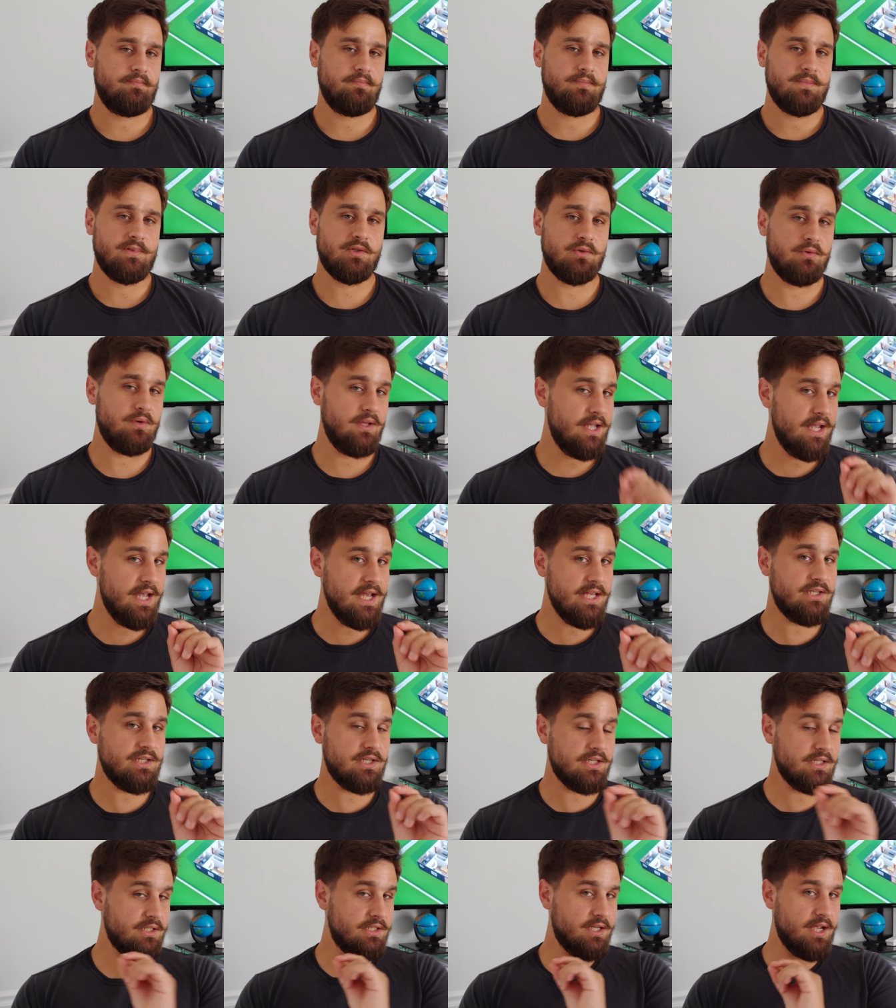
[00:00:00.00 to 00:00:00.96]
So
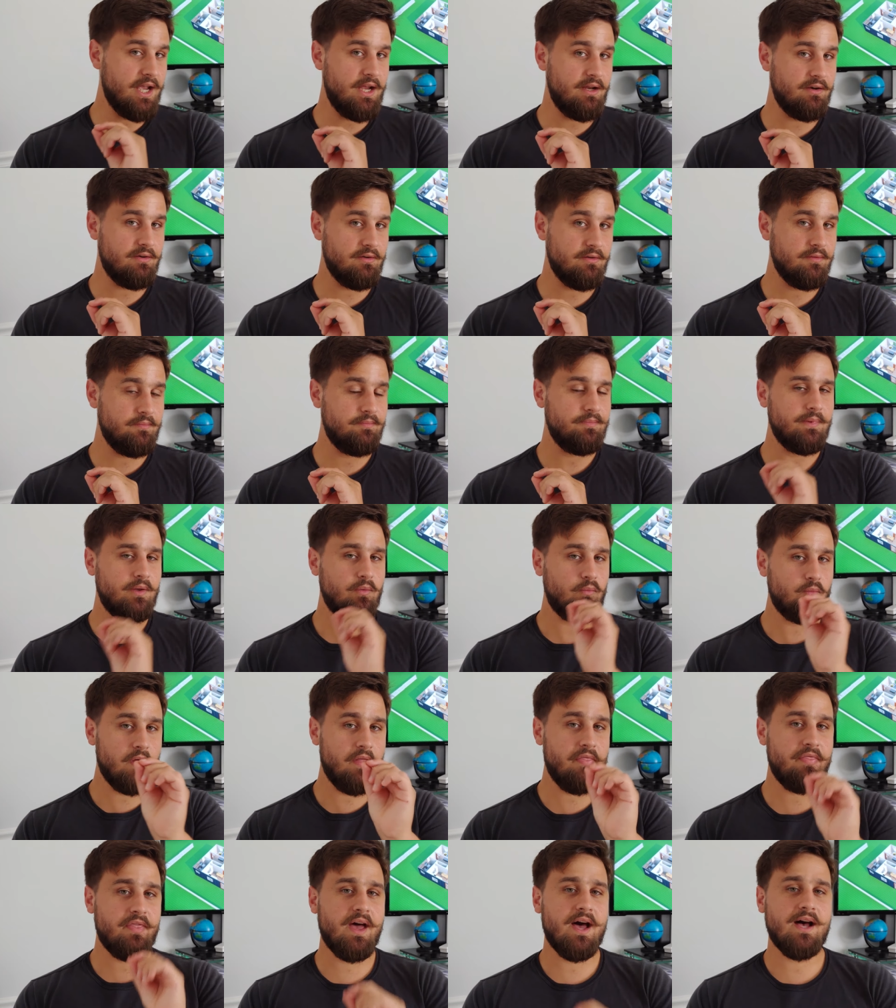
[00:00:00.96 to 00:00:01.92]
each container,
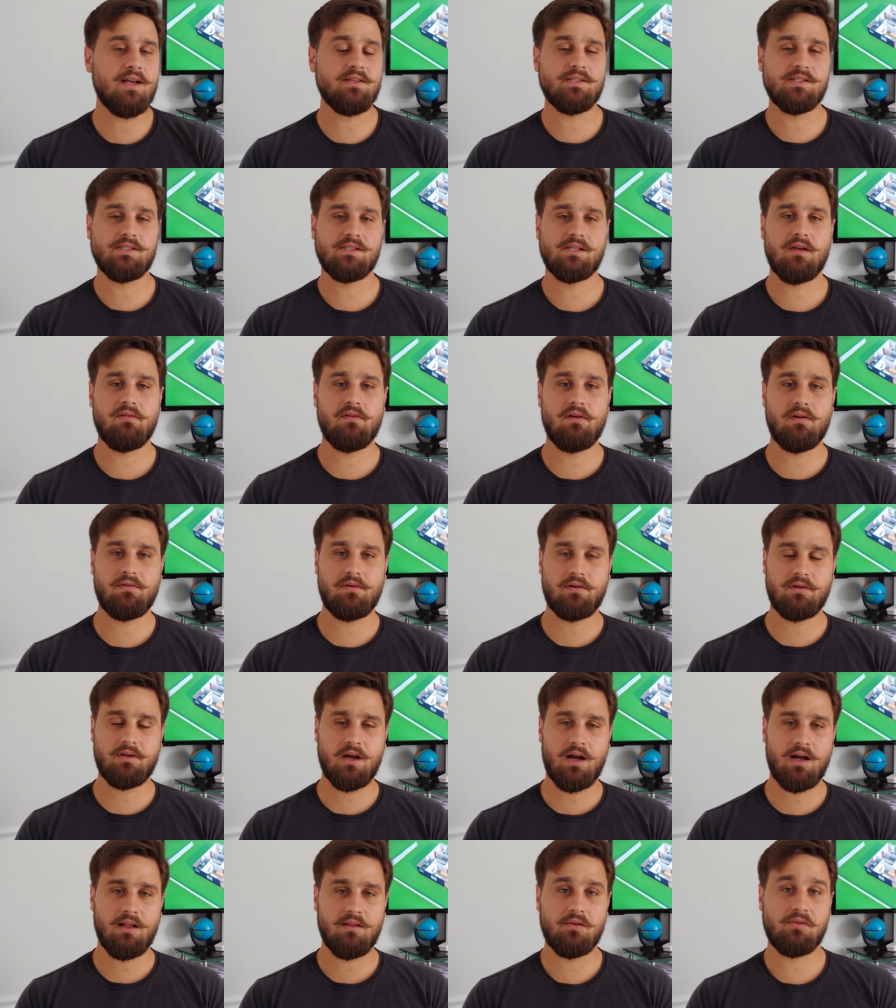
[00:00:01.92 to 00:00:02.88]

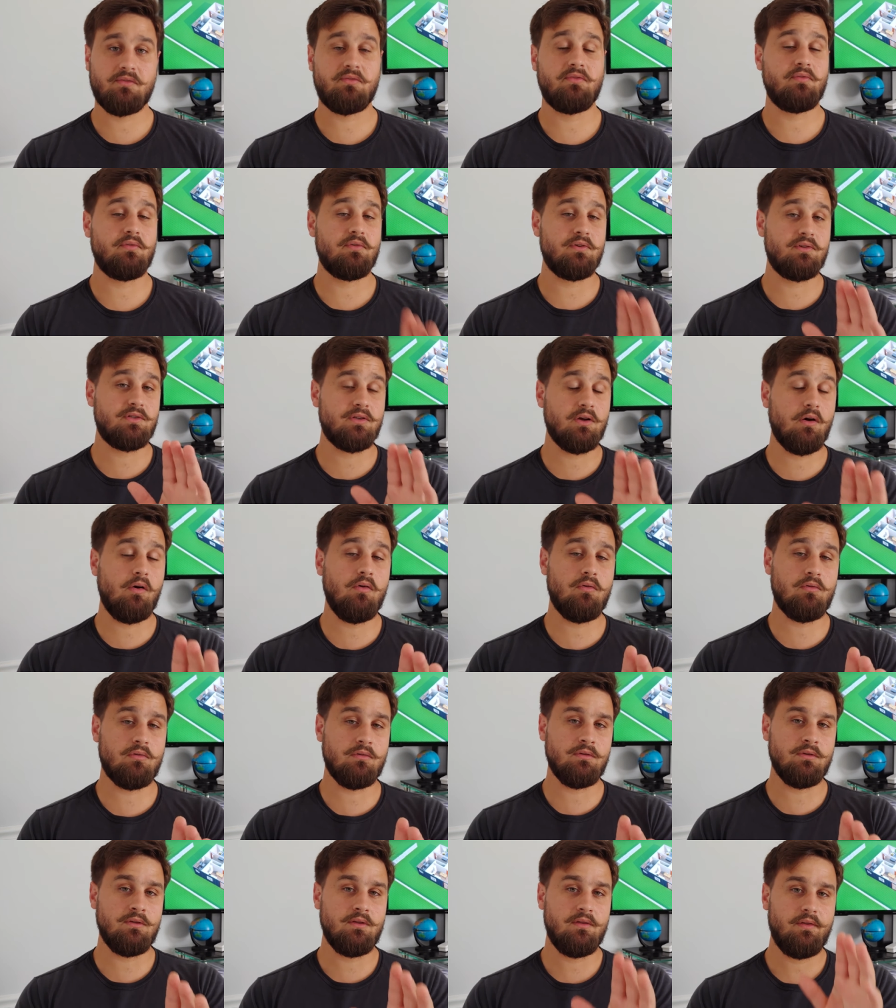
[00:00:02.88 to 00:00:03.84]
$1,700 for a
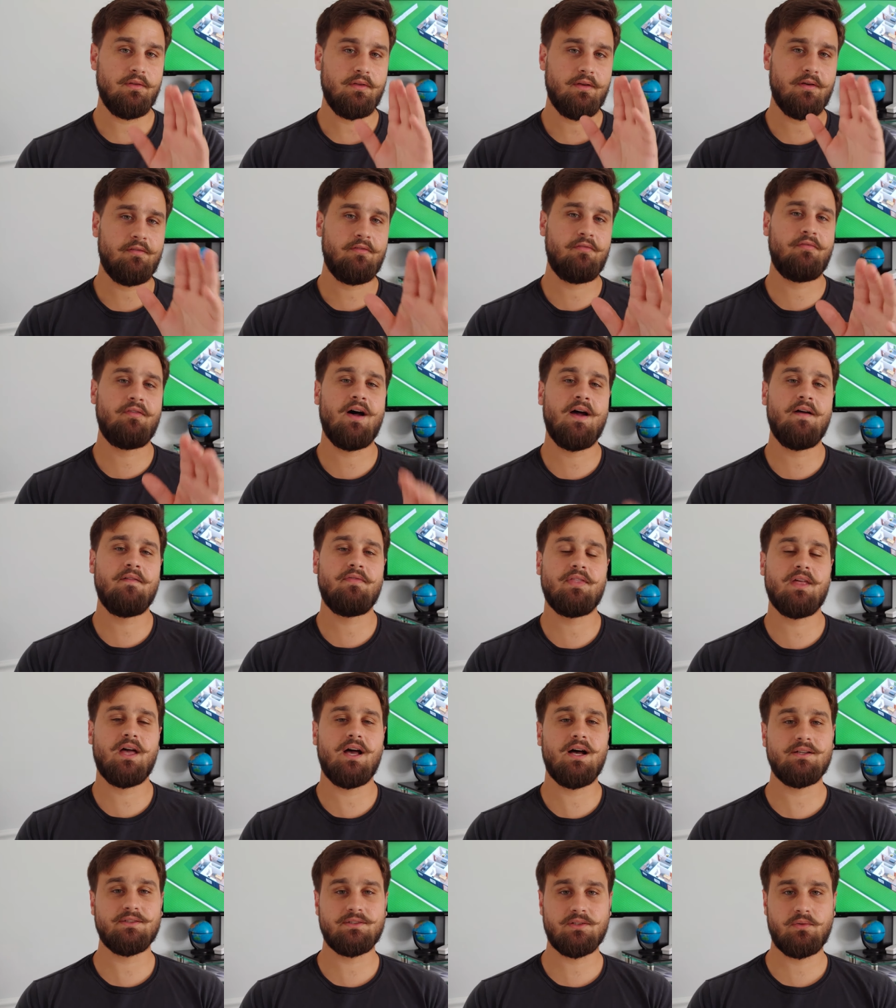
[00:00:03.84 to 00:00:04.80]
total of
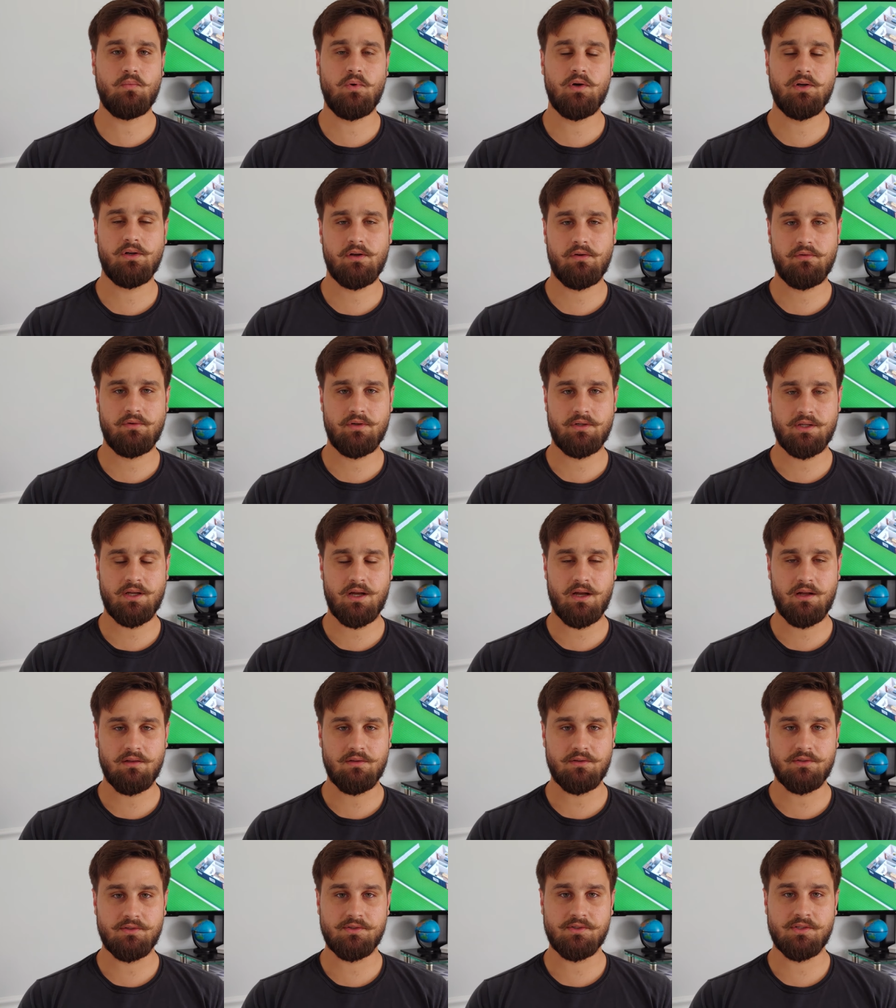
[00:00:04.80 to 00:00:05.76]

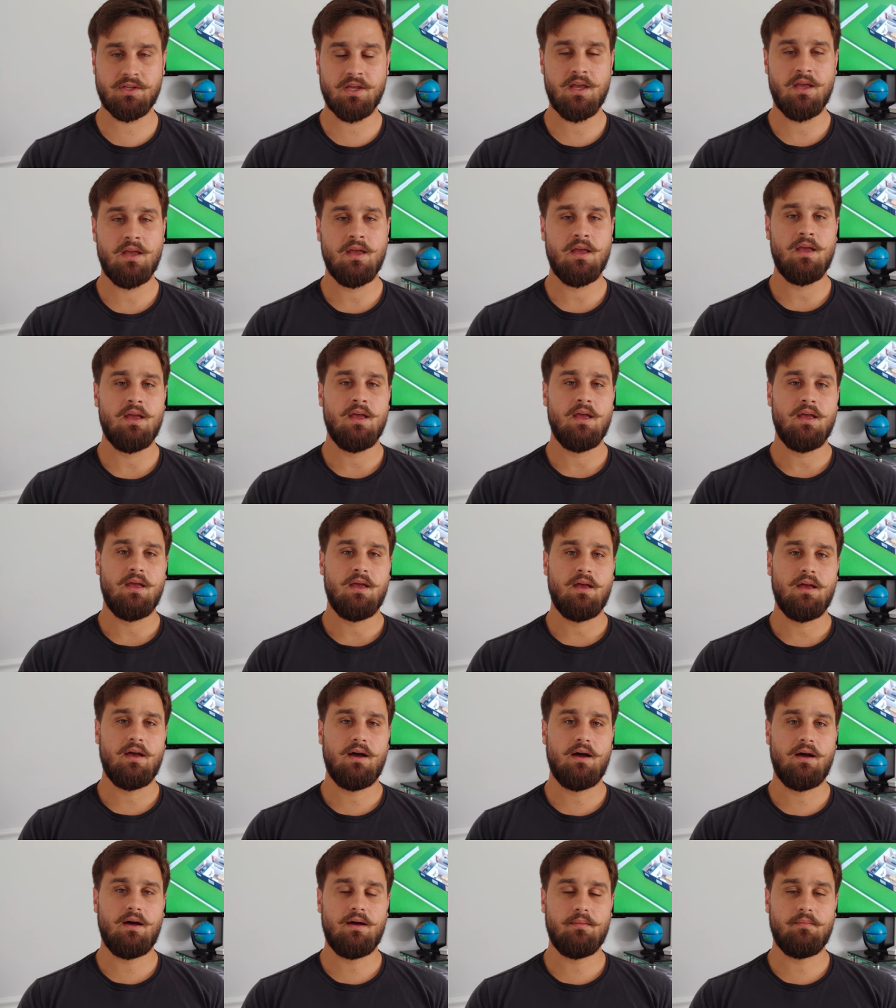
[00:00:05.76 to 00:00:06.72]
$5,100
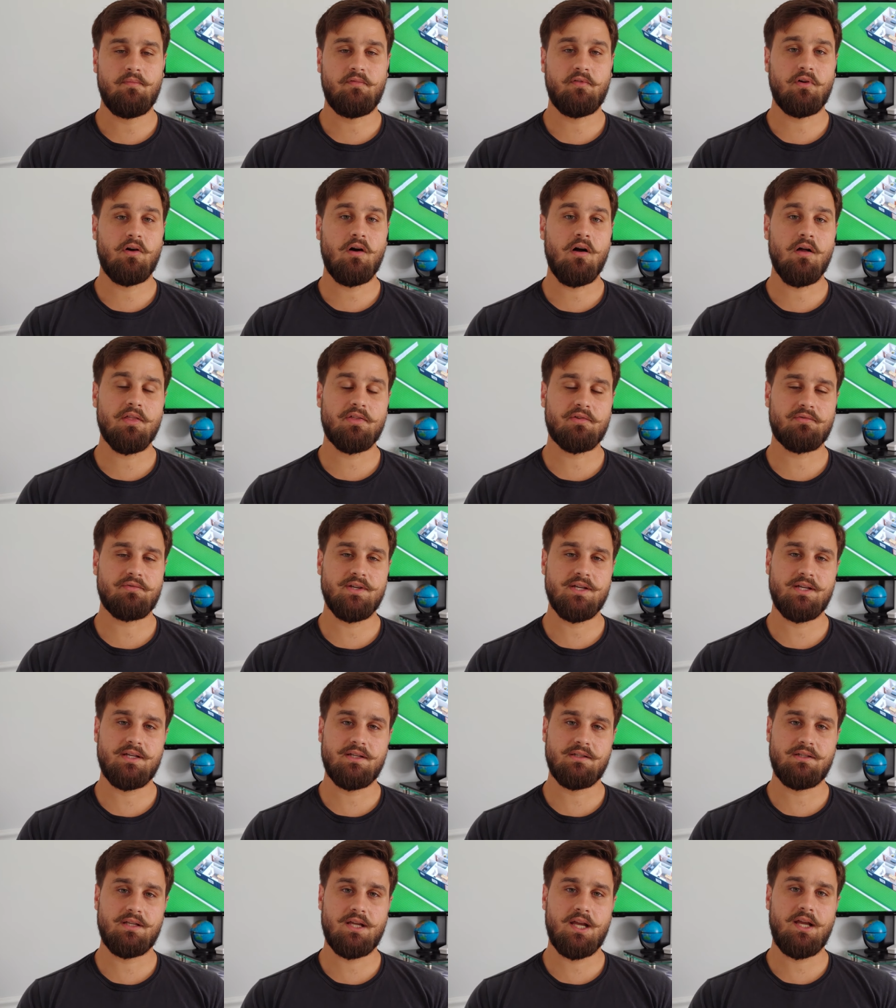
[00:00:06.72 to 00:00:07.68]
for all three
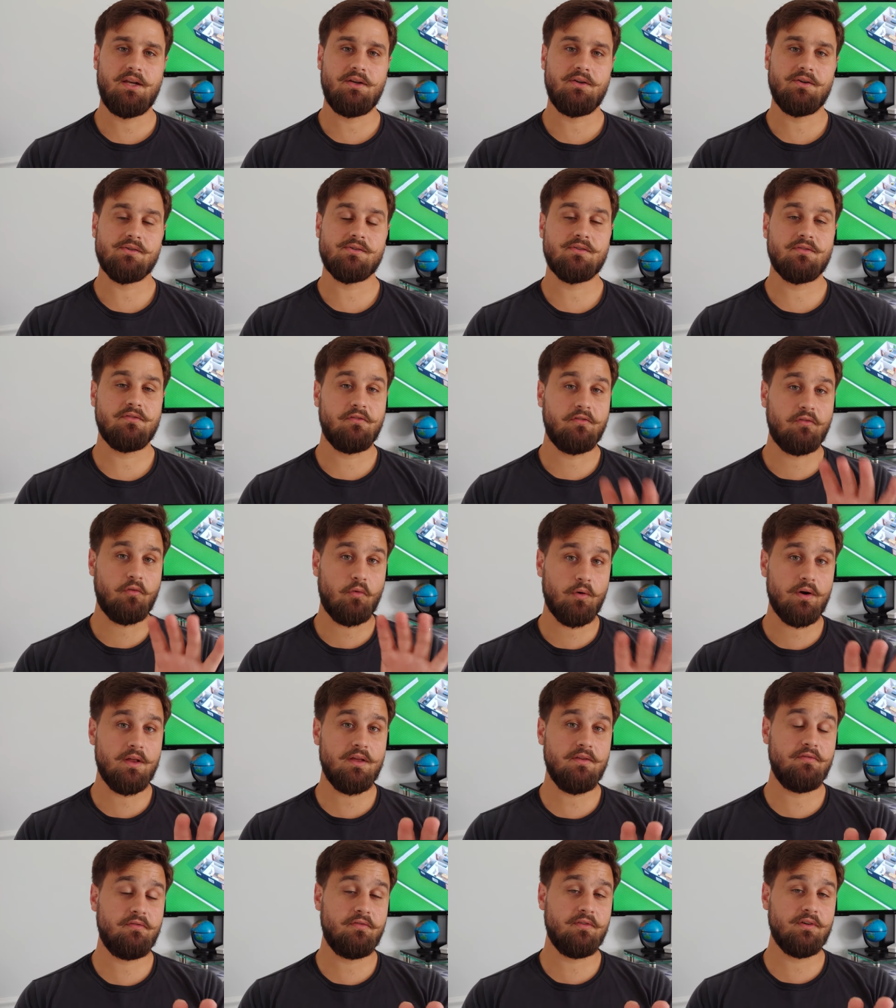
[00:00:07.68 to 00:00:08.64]
containers,
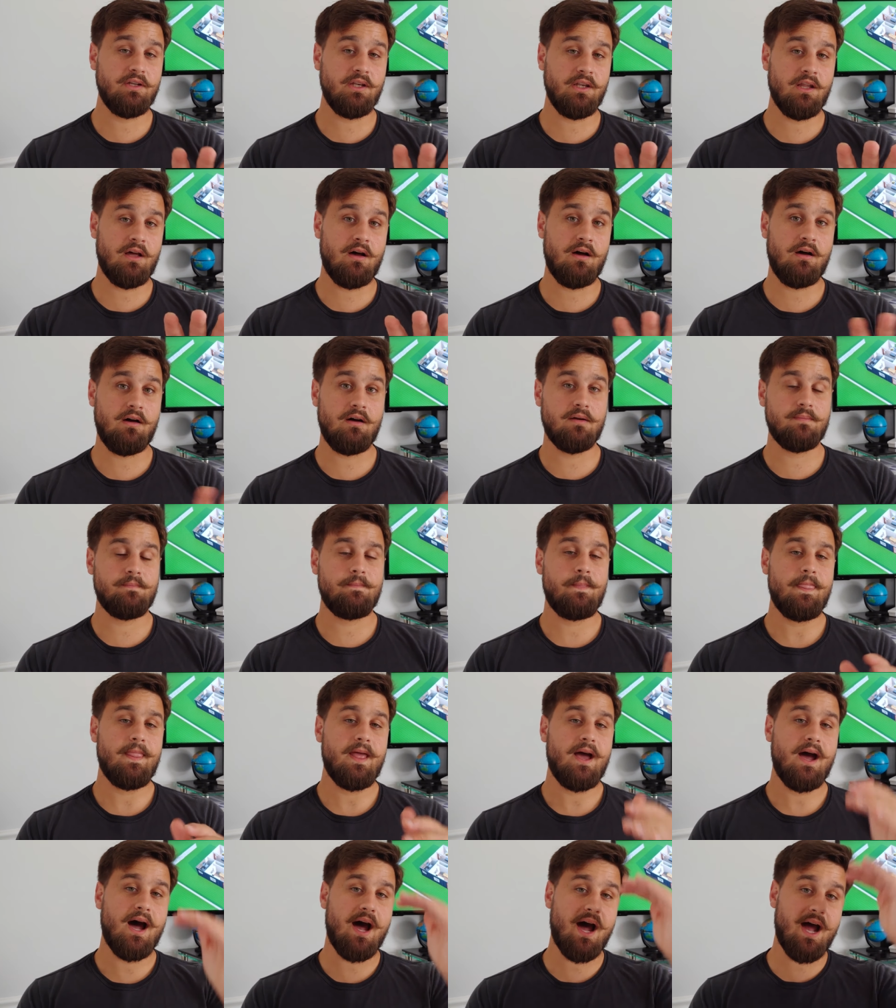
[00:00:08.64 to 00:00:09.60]
40 foot long
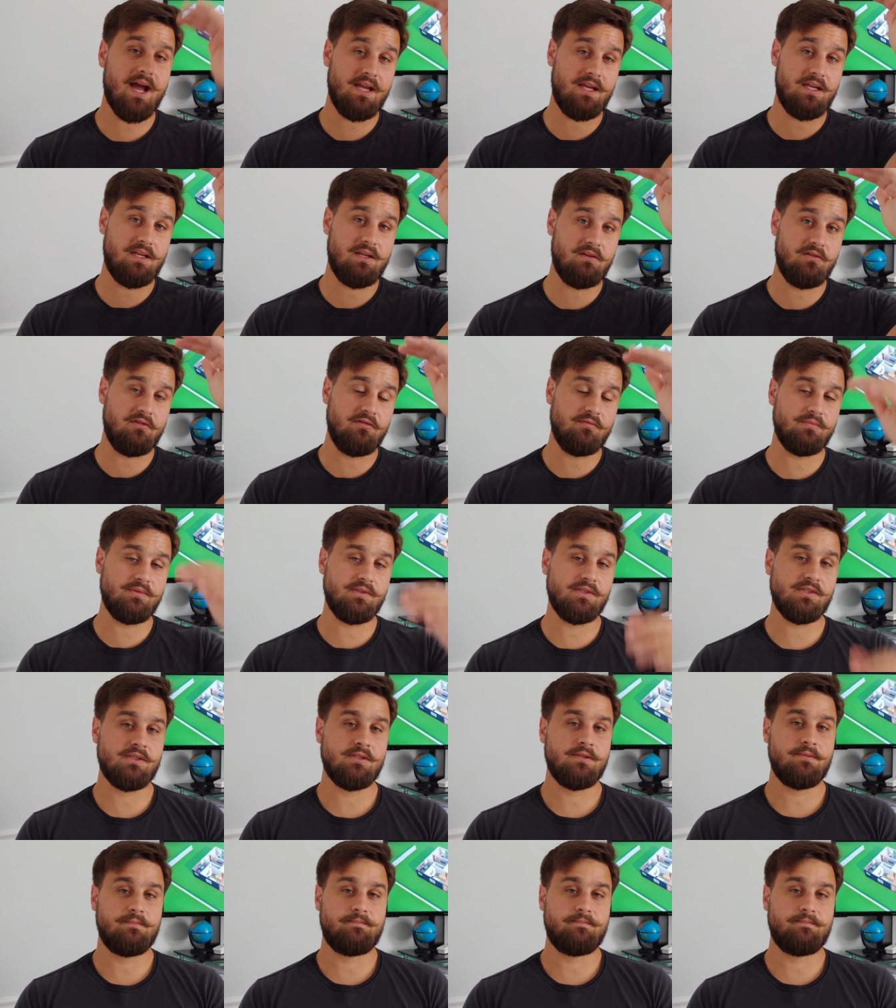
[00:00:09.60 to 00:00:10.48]
high cubes.